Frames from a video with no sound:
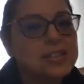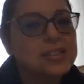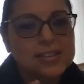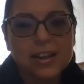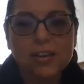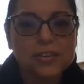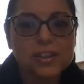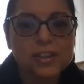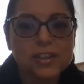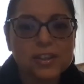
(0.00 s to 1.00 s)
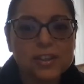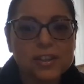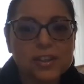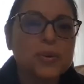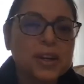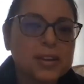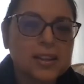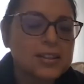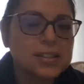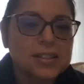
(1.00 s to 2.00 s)
delve into it and do
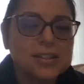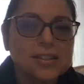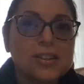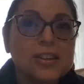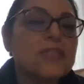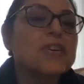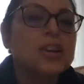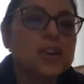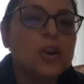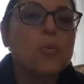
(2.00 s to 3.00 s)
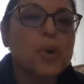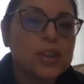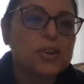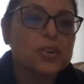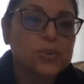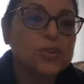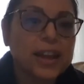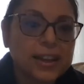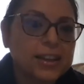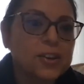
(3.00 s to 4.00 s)
it, because you're never going to know whether you
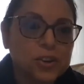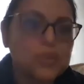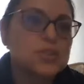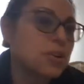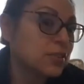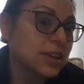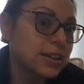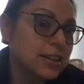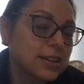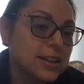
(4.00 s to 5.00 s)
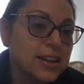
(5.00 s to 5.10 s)
like it or you don't like it.